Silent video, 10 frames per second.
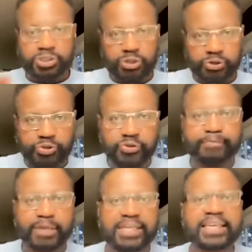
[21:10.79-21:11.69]
Do you
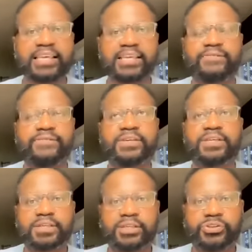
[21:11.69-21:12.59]
believe
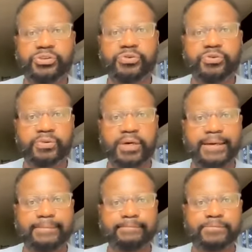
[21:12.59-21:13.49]
you
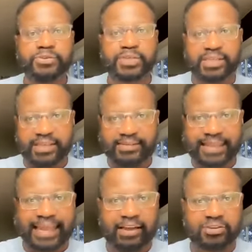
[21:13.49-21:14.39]
um, you can get
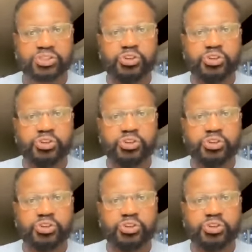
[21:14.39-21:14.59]
that house.